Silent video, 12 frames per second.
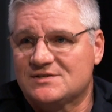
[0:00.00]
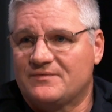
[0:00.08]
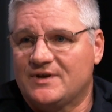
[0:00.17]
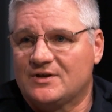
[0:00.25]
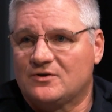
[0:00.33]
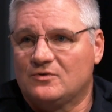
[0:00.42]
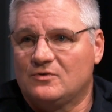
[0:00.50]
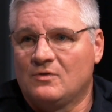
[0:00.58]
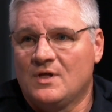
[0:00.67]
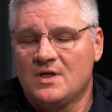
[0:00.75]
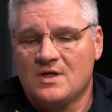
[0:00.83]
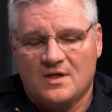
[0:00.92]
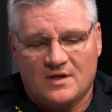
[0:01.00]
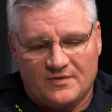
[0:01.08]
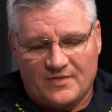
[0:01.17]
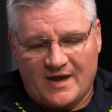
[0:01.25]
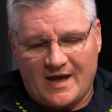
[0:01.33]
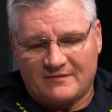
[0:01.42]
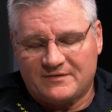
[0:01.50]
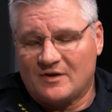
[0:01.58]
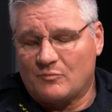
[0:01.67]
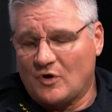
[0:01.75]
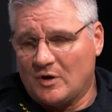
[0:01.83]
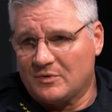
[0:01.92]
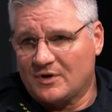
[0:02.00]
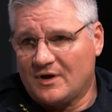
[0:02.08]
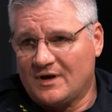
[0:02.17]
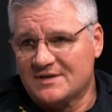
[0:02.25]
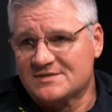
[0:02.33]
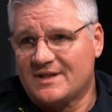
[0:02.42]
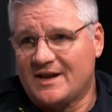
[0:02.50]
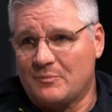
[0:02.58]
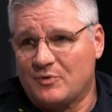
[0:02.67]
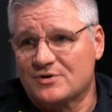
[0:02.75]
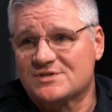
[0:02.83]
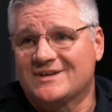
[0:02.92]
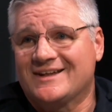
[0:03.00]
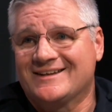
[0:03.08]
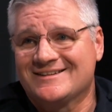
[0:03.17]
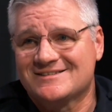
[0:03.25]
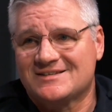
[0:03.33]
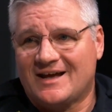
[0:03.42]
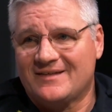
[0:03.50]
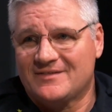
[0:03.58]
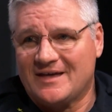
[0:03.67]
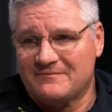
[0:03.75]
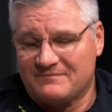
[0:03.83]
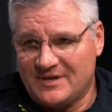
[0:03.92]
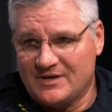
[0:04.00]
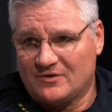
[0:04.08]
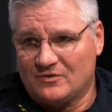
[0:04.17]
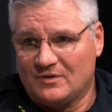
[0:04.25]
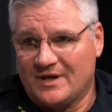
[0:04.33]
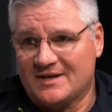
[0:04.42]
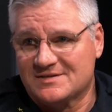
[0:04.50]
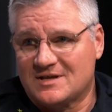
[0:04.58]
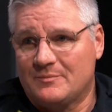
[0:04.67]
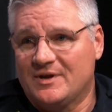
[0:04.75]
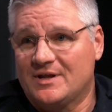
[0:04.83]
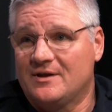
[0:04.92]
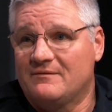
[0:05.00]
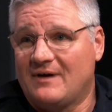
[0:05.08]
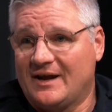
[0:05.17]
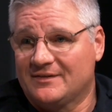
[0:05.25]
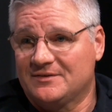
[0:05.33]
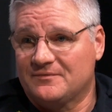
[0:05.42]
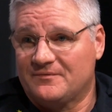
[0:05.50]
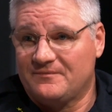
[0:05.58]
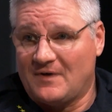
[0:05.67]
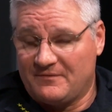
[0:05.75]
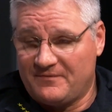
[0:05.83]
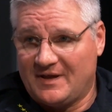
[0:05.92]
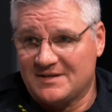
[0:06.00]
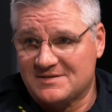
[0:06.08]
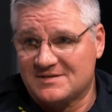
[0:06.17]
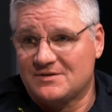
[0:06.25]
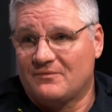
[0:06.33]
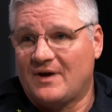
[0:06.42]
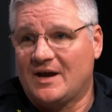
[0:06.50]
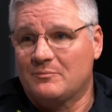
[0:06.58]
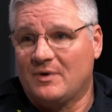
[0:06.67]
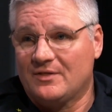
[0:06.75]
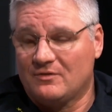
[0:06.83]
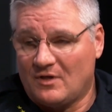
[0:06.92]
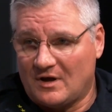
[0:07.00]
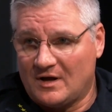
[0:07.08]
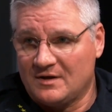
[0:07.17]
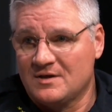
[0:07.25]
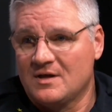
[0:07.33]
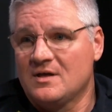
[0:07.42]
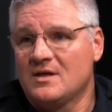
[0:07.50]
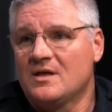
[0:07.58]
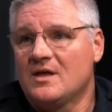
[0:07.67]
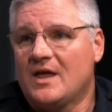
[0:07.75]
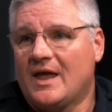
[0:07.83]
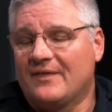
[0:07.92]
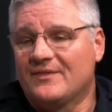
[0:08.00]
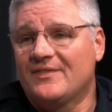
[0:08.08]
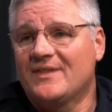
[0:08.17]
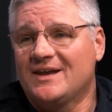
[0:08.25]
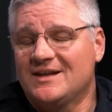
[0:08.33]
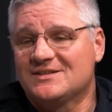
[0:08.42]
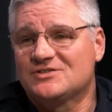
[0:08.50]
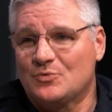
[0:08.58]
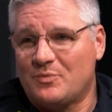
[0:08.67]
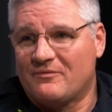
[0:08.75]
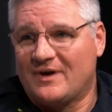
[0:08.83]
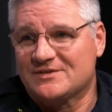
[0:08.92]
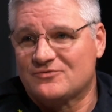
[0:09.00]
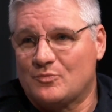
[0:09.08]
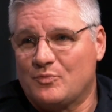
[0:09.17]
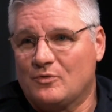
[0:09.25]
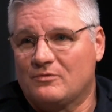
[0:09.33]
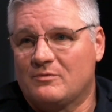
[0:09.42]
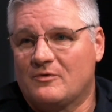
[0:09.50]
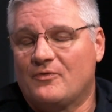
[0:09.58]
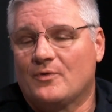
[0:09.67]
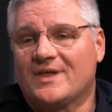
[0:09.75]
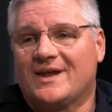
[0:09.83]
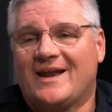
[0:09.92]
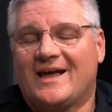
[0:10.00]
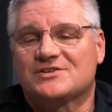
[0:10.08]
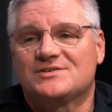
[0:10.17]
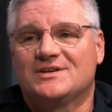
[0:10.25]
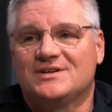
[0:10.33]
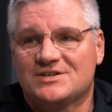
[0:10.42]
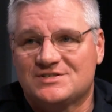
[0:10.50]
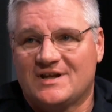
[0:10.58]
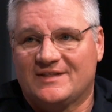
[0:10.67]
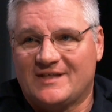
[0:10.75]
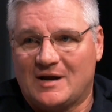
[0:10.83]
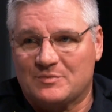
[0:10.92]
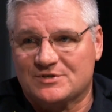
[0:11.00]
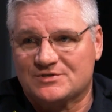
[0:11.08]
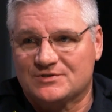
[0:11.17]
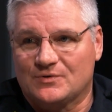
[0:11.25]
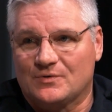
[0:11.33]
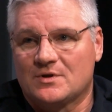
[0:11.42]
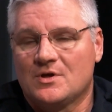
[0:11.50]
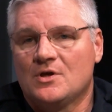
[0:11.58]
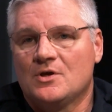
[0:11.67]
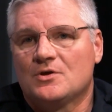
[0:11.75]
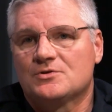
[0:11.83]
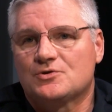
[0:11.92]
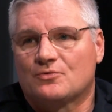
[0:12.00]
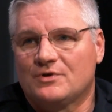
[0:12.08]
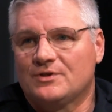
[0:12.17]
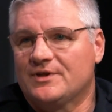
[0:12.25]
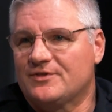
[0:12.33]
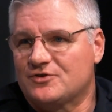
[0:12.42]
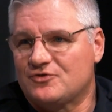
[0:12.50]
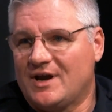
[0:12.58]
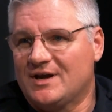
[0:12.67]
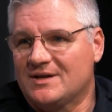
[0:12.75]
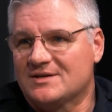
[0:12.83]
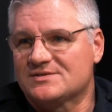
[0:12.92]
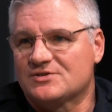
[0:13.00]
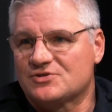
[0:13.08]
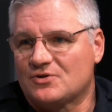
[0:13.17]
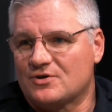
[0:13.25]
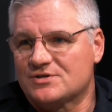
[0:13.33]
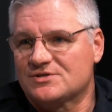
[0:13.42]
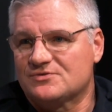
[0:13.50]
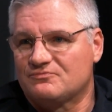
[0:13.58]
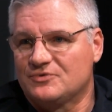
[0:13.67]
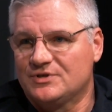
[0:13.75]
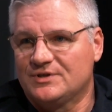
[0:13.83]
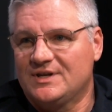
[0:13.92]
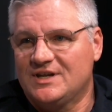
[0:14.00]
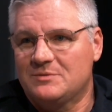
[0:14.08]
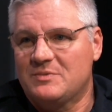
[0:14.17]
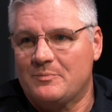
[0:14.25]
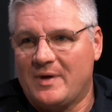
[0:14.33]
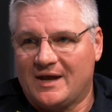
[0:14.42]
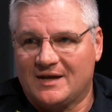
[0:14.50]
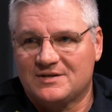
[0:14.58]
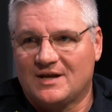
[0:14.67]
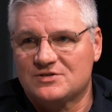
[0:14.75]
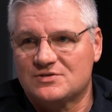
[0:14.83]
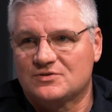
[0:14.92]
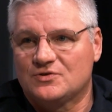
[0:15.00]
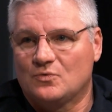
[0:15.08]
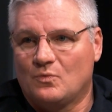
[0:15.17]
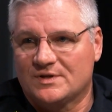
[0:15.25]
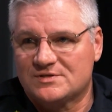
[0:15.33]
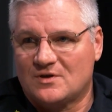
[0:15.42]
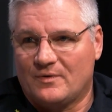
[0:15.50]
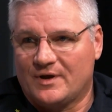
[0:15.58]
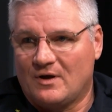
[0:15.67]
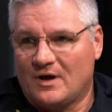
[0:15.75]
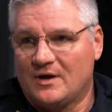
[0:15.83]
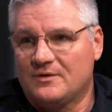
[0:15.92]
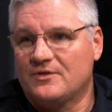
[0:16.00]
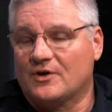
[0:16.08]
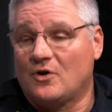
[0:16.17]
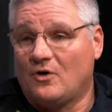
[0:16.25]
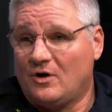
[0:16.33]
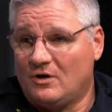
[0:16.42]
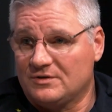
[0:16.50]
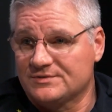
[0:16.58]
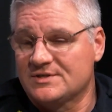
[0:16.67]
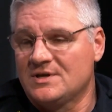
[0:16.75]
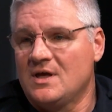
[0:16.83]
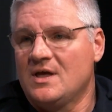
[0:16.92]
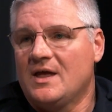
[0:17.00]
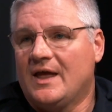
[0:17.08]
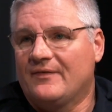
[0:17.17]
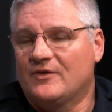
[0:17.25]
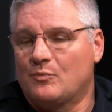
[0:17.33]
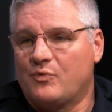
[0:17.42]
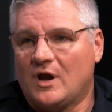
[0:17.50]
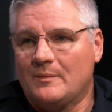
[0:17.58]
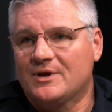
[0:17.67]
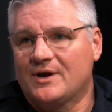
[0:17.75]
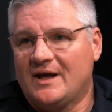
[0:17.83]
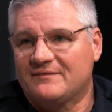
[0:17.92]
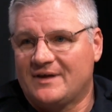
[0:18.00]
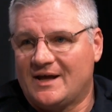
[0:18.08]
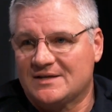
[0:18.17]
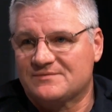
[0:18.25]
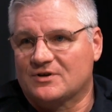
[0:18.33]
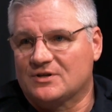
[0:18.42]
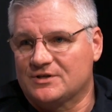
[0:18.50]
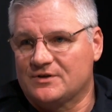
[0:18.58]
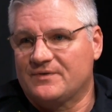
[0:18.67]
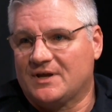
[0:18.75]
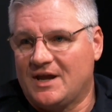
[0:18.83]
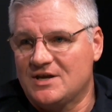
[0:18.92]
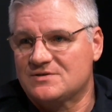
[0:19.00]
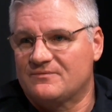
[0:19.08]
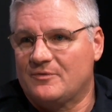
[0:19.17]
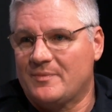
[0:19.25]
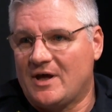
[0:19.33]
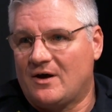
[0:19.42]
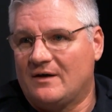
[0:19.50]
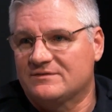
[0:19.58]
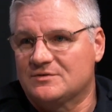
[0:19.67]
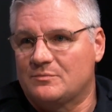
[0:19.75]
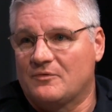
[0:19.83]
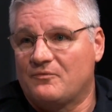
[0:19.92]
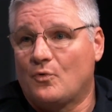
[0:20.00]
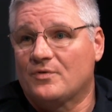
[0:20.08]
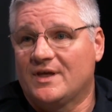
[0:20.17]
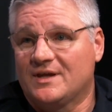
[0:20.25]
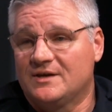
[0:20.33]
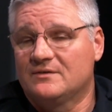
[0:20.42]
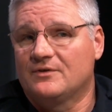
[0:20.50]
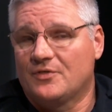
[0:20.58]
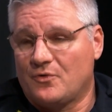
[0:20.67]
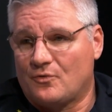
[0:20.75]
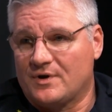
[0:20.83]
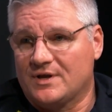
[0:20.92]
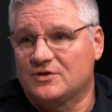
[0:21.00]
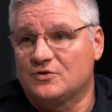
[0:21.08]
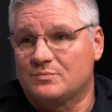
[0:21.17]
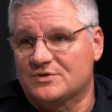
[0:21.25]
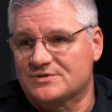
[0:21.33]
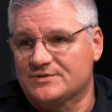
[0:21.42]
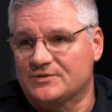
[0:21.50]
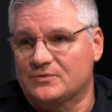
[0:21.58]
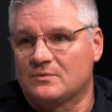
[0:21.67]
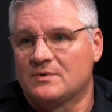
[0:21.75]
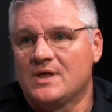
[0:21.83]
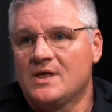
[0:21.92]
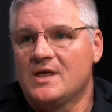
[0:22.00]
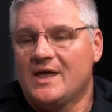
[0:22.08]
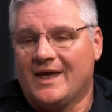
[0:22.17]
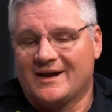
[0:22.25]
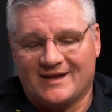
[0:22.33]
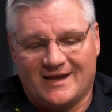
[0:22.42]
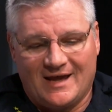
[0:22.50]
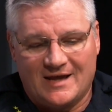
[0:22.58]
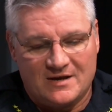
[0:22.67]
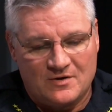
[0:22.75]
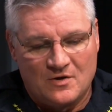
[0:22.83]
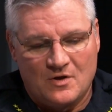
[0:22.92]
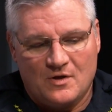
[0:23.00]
vehicle, they have to have probable cause that a person inside that vehicle has committed a violent offense as defined by the law, and then they need supervisor approval before they can actually initiate that pursuit. So really the training is the sergeants really need to be paying attention to what's going on, the calls, and they're probably going to have to ask for clarification from that officer before they give authority to pursue. And again,